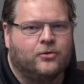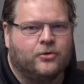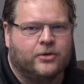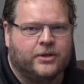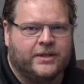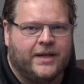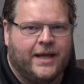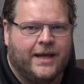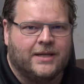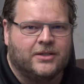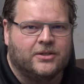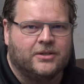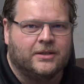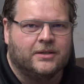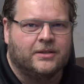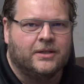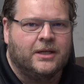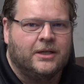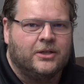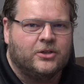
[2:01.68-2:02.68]

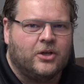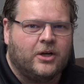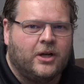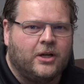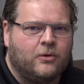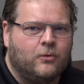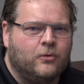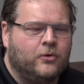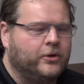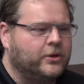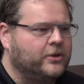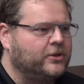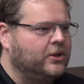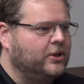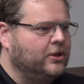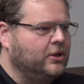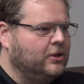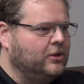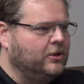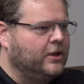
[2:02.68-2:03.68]
coordination. So in other words,
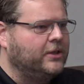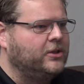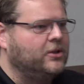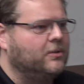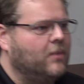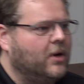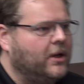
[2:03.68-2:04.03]
you look at your